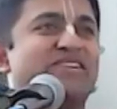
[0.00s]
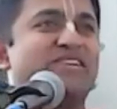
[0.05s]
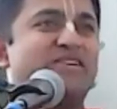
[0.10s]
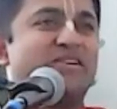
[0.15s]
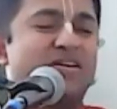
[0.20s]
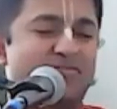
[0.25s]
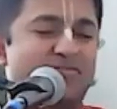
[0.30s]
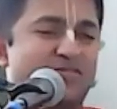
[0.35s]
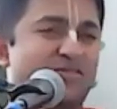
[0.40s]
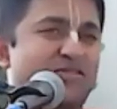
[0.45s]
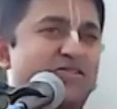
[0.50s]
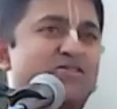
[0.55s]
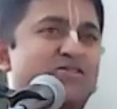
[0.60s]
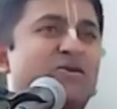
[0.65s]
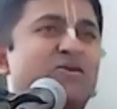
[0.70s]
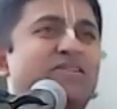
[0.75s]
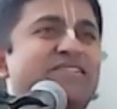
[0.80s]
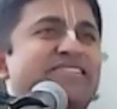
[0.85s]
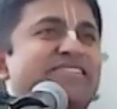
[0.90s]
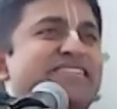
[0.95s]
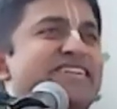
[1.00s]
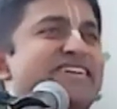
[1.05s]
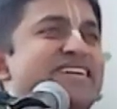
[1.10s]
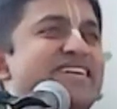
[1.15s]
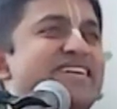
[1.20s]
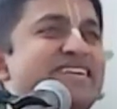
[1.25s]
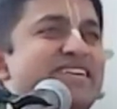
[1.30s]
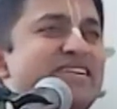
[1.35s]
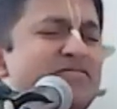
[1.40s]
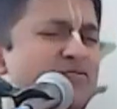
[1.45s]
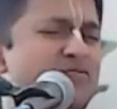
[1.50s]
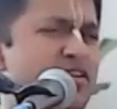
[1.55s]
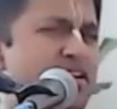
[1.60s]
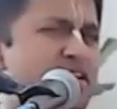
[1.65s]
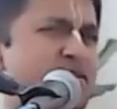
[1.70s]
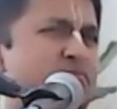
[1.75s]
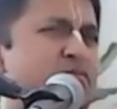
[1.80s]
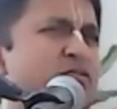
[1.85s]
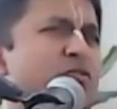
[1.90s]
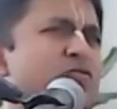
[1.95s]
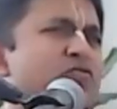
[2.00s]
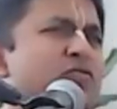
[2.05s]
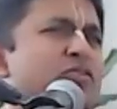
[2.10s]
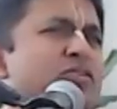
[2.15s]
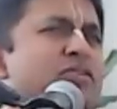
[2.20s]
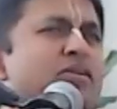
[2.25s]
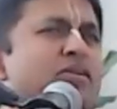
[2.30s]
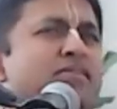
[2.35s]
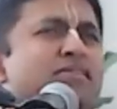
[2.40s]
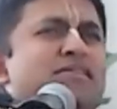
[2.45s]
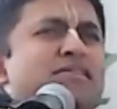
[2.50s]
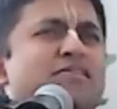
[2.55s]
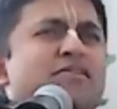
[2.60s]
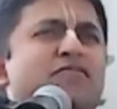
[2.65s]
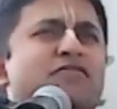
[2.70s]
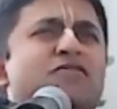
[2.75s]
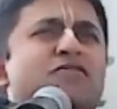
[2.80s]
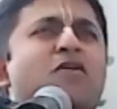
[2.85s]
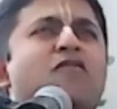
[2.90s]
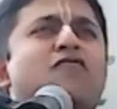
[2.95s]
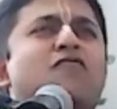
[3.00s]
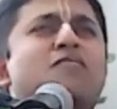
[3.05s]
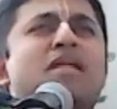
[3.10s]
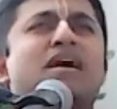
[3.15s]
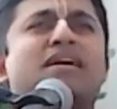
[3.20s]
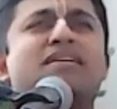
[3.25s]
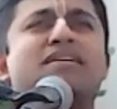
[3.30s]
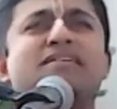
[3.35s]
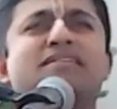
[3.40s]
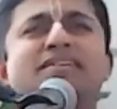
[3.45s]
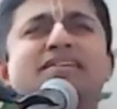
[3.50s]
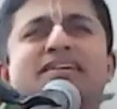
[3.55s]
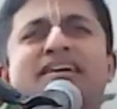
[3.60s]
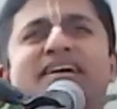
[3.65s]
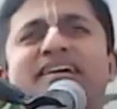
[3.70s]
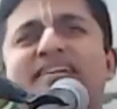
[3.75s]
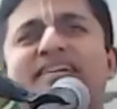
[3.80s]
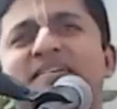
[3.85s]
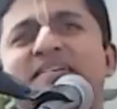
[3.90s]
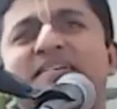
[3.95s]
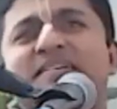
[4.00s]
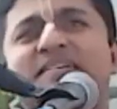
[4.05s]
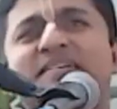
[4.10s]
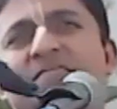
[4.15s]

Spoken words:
up to the shoulder. Very beautiful curls of soft black curly hair.